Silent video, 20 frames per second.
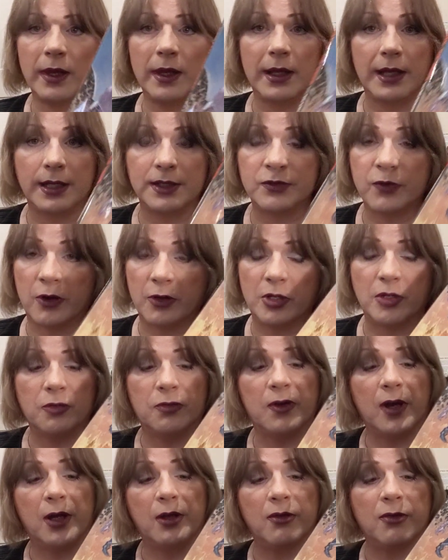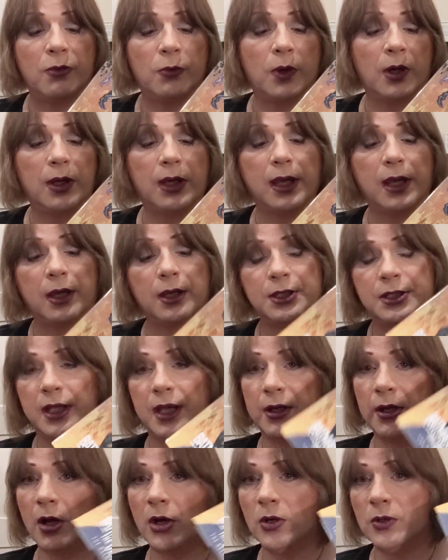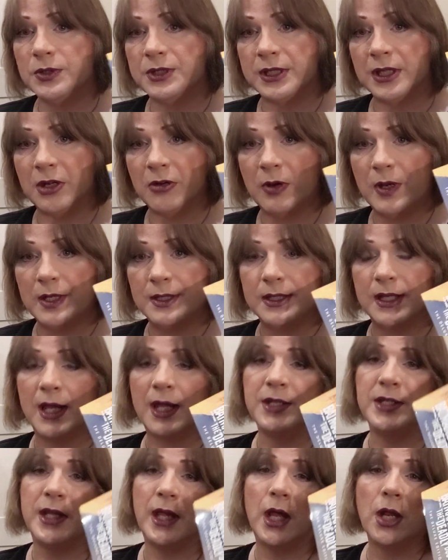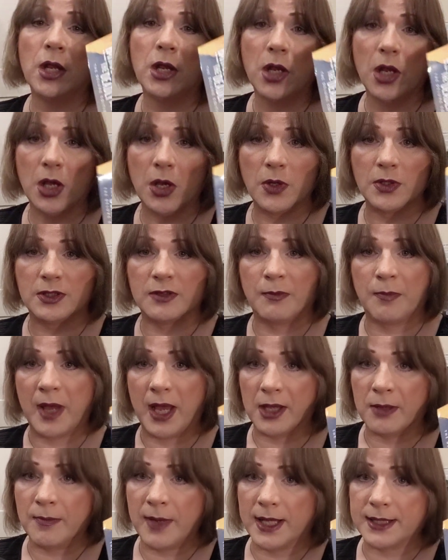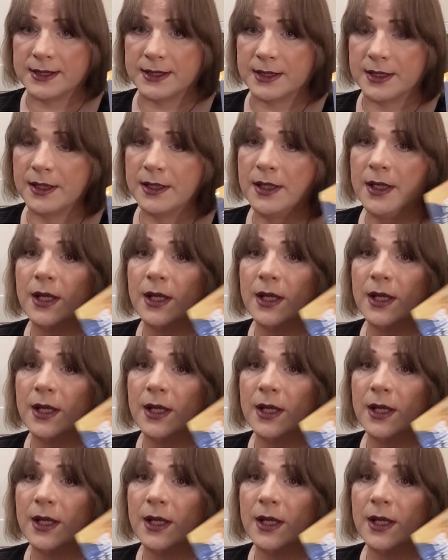it's very good value for what you get, because you get the whole series and you get loads of back matter.